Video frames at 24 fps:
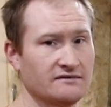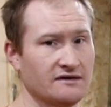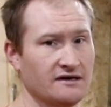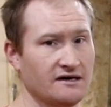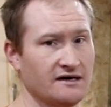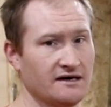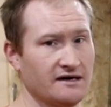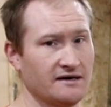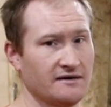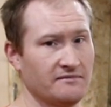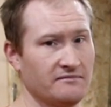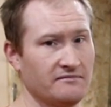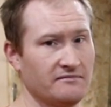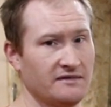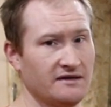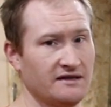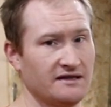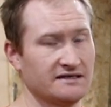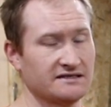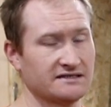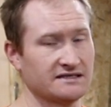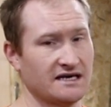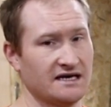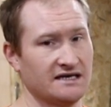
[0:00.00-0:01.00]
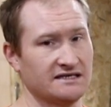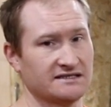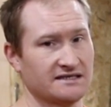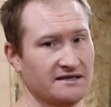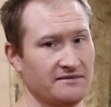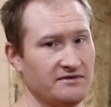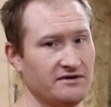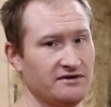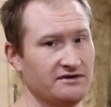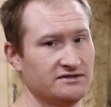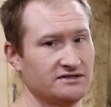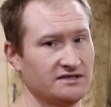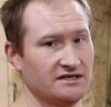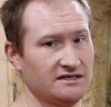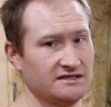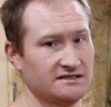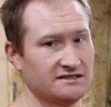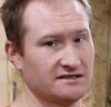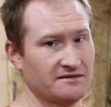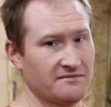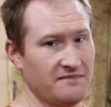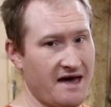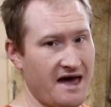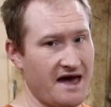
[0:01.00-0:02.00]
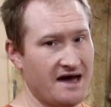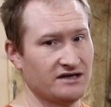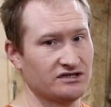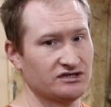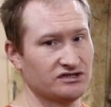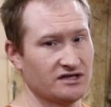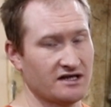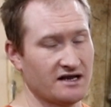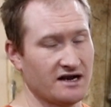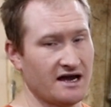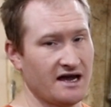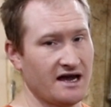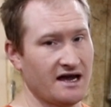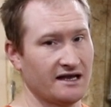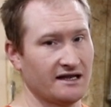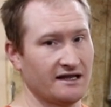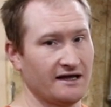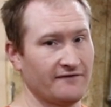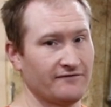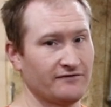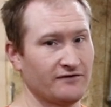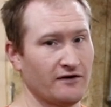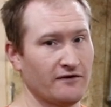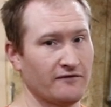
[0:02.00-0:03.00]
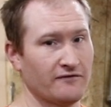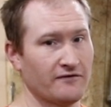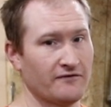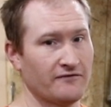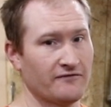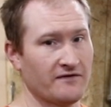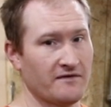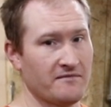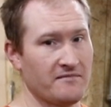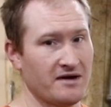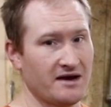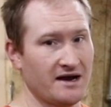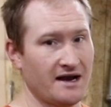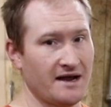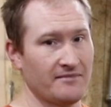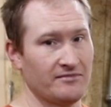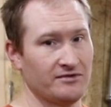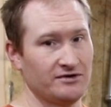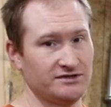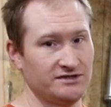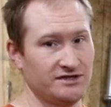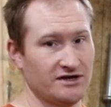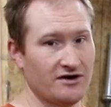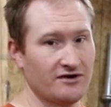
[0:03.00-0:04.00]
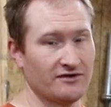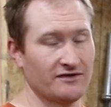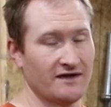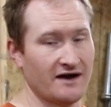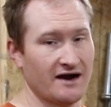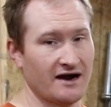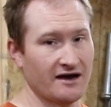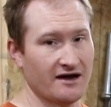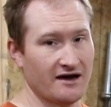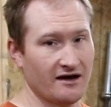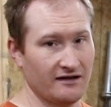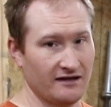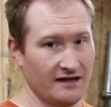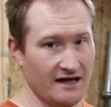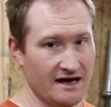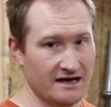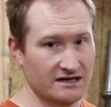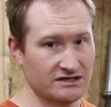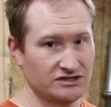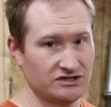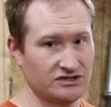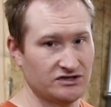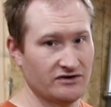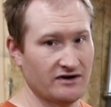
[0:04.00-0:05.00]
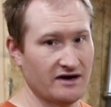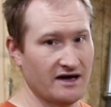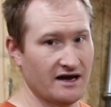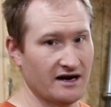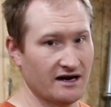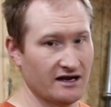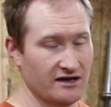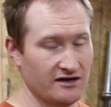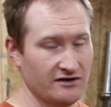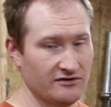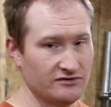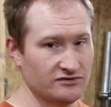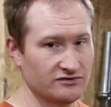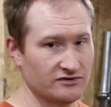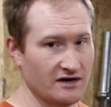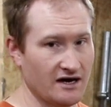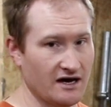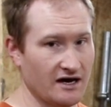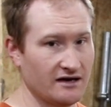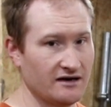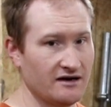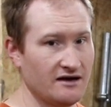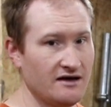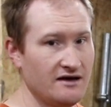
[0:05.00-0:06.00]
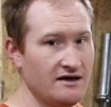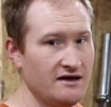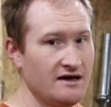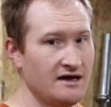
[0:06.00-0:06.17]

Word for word: Um, in this case I'm using some ash that I had left over from my neighbor's yard that I cut last year. I had it kiln dried.